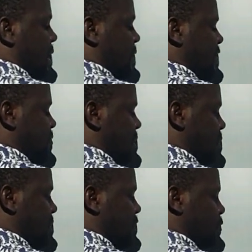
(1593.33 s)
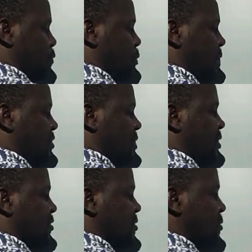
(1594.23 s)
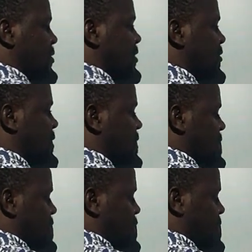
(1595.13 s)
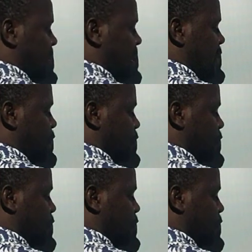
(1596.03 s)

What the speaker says: way I write my own is 2818, whatever. So if I write